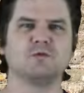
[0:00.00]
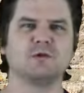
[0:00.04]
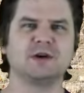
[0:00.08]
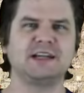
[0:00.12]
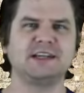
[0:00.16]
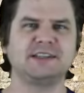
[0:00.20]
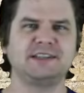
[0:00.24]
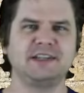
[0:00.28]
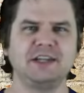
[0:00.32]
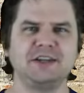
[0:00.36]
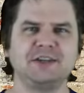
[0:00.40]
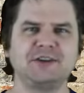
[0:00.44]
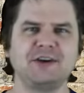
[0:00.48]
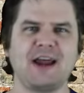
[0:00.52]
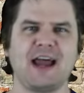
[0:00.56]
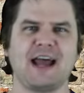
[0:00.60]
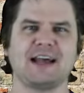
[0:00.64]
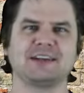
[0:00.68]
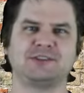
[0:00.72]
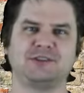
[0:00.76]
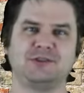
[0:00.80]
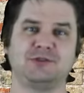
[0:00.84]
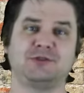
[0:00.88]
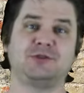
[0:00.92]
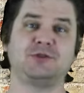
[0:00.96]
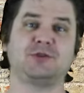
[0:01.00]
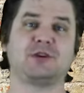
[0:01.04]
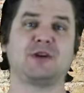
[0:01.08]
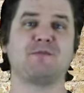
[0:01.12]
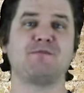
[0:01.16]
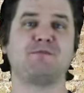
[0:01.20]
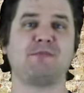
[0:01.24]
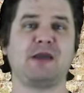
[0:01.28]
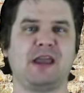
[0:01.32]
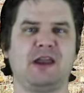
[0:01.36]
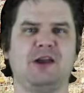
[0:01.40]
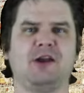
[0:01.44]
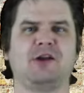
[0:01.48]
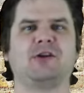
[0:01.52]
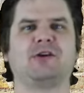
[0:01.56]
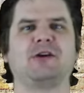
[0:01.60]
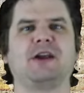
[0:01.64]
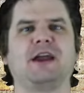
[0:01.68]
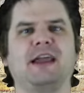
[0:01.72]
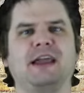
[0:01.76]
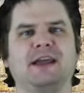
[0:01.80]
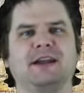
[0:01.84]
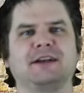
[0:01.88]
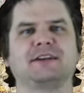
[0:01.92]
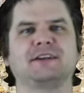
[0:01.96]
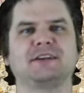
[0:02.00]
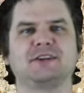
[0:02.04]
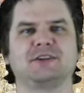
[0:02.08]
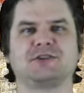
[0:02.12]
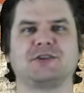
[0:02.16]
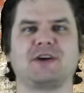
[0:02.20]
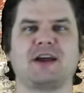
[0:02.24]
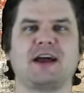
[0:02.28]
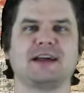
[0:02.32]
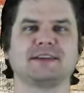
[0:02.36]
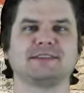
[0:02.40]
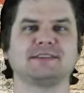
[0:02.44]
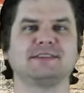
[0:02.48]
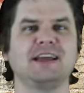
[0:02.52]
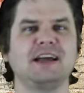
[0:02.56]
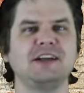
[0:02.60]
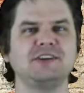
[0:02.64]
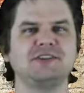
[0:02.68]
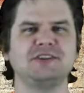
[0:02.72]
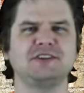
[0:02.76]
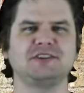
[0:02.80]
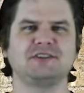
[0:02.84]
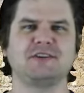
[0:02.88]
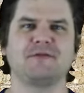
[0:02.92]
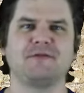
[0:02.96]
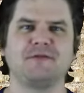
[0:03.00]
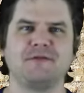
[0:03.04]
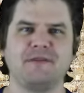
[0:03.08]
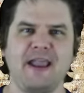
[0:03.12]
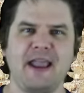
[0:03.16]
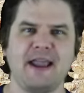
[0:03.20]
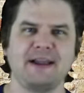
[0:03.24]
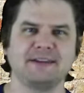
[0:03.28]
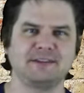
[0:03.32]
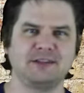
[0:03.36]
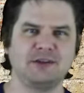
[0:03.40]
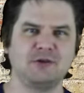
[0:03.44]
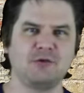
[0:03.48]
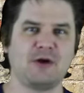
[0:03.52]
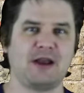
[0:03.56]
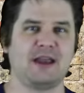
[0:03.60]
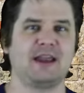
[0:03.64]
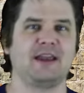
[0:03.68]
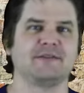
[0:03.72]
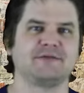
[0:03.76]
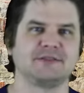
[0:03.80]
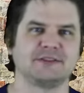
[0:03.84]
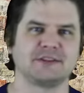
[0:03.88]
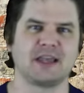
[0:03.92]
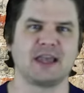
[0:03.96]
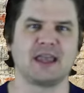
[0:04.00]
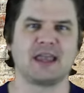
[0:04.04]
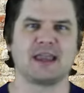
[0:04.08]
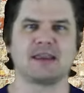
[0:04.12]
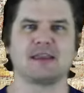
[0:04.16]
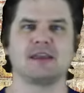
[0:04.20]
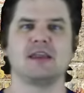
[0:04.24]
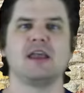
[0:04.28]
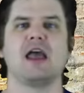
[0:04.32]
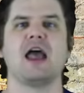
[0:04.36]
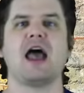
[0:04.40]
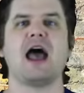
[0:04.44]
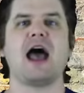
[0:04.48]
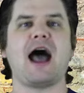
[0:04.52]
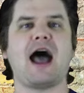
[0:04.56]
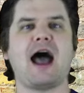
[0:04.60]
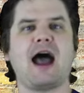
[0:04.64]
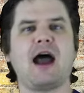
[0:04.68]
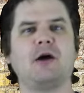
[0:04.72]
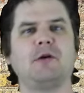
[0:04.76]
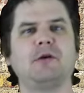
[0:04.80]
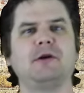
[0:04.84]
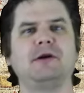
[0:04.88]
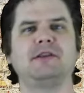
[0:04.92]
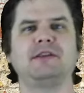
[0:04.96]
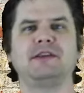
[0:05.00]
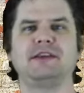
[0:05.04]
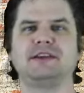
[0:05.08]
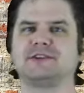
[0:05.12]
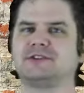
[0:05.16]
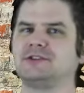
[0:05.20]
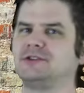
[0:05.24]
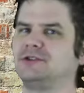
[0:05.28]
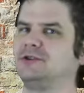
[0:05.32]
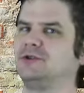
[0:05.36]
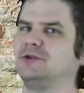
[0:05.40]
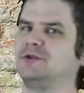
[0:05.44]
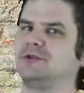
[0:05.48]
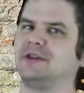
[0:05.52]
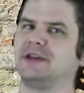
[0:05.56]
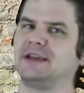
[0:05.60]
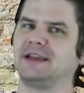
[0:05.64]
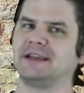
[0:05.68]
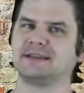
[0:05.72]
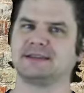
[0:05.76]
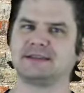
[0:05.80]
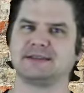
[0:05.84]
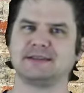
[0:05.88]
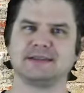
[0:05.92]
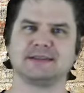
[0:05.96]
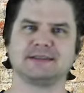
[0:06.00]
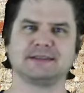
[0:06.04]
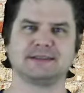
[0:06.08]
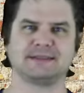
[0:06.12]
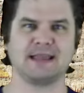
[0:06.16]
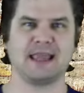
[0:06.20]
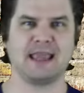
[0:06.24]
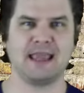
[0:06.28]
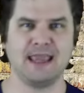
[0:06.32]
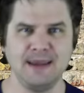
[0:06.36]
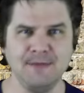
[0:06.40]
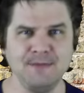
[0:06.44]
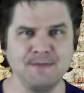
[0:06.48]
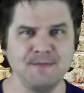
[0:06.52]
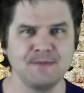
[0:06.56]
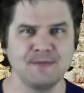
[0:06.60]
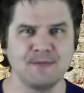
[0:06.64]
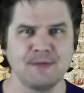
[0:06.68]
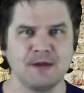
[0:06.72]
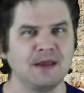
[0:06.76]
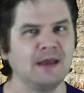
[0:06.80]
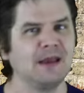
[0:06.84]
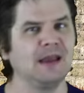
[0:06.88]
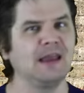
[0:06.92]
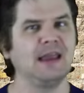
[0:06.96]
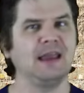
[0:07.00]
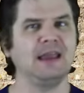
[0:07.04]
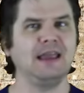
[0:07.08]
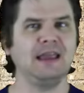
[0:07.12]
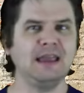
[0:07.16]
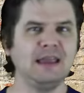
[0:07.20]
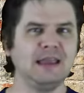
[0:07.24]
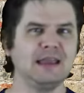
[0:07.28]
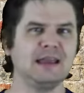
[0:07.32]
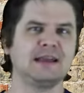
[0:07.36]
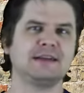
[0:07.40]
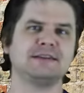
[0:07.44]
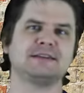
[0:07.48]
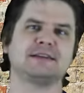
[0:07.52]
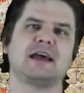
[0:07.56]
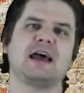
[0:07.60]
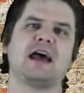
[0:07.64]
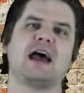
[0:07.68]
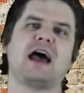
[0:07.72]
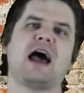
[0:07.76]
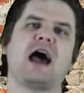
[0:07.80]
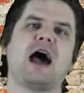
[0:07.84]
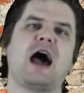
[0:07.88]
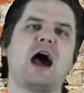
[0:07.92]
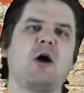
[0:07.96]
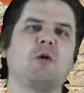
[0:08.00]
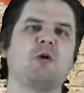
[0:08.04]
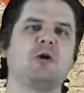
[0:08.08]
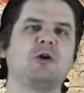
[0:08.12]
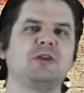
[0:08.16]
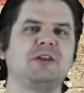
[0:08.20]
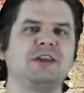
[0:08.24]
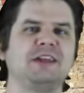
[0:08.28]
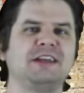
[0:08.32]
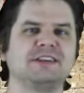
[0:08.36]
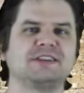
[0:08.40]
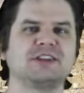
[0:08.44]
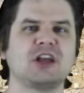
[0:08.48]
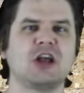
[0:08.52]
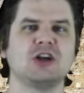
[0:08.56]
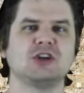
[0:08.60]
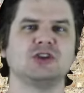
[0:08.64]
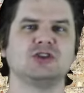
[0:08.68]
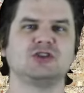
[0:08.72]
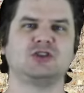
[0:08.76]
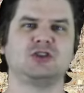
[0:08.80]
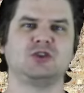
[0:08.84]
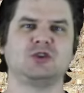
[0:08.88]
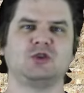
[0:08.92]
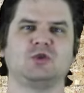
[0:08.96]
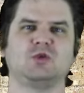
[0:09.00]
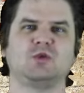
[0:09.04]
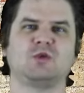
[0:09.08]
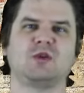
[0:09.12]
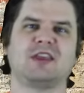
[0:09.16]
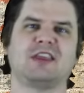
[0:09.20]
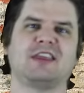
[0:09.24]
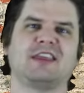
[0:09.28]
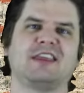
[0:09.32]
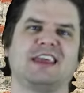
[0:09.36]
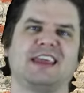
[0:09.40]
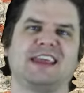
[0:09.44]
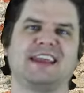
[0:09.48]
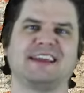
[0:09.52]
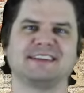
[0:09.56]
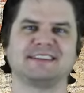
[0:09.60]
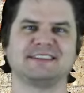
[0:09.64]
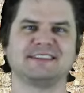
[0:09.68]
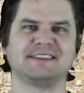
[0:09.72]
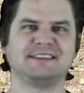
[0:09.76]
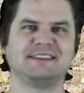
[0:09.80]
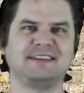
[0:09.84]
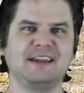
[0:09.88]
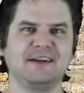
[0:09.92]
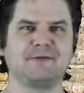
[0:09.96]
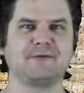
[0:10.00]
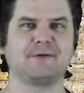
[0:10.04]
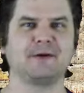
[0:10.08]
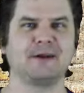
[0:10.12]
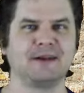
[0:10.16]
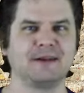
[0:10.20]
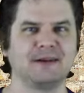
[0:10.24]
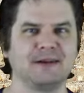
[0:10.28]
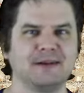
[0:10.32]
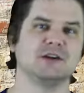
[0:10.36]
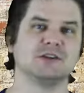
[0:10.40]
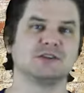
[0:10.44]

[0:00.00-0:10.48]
When a teacher asks you to compare and contrast, that's just a fancy way of saying, how are these two things the same? And how are these two things different?